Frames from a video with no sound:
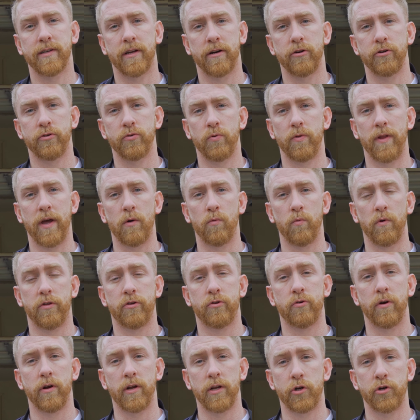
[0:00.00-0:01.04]
that are doing that with
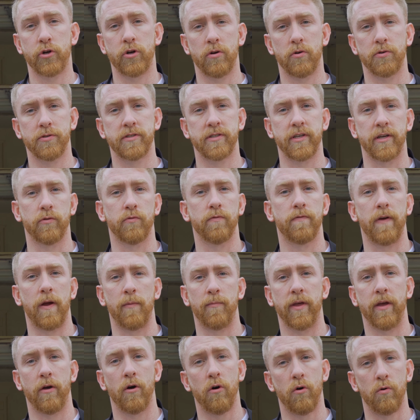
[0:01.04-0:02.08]
traditional single
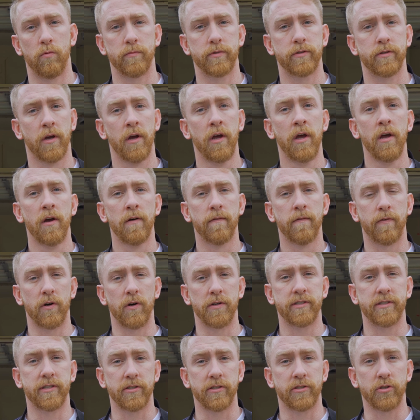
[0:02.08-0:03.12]
family homes. For
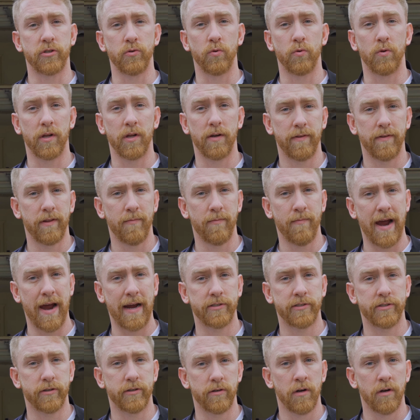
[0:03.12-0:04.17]
instance, you live in the
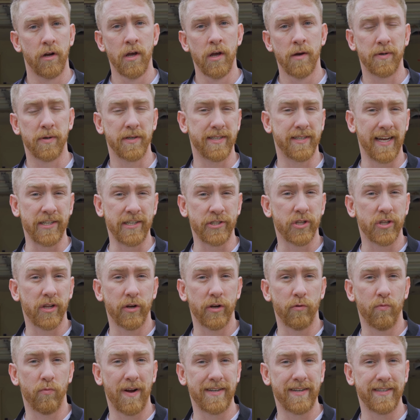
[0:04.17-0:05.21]
master,
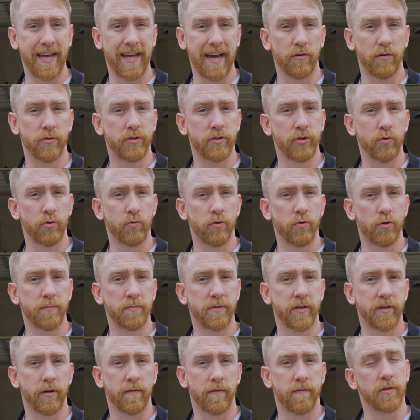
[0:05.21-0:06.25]
potentially rent out 2
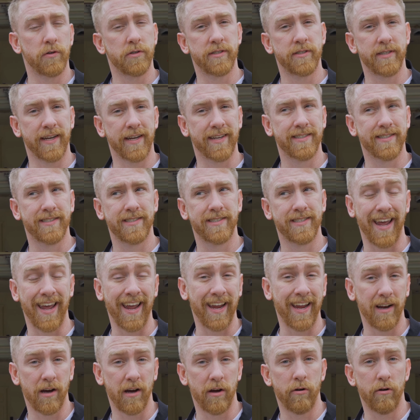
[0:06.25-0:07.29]
rooms here for $600 to
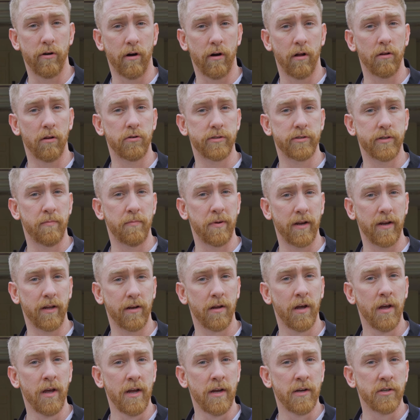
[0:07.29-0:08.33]
$800
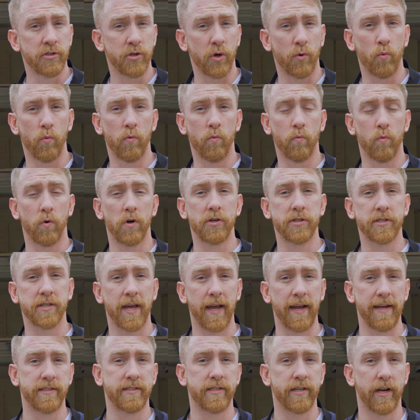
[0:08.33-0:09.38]
depending. So worst
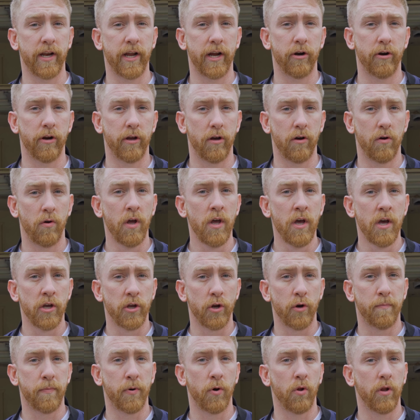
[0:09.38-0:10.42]
case scenario,
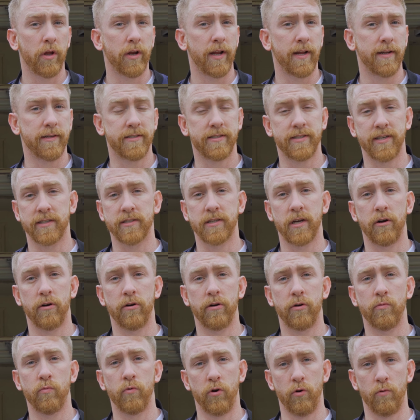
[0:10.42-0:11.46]
you're pulling in
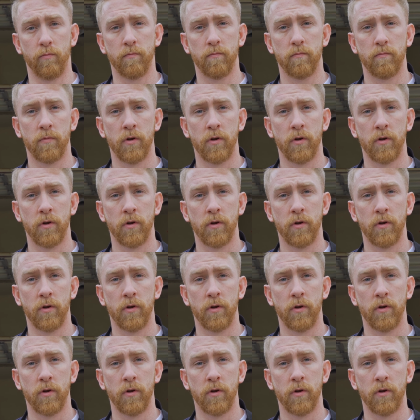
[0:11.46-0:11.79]
$600 a room,